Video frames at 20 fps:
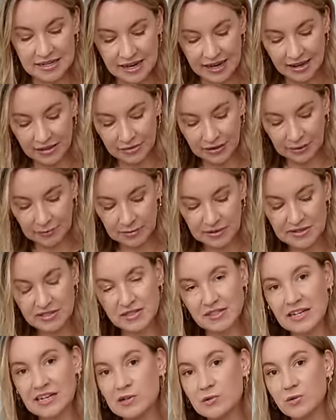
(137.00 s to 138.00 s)
and like
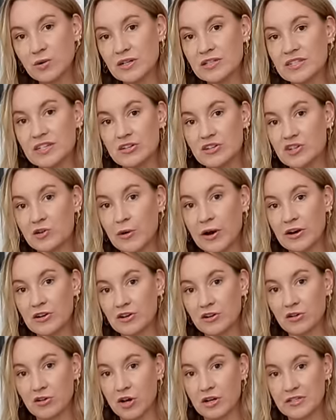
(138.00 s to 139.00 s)
pieces that you will continue to wear in
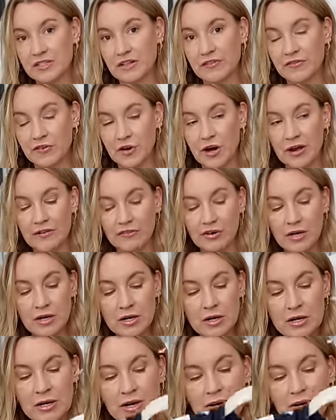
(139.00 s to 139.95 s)
your closet forever.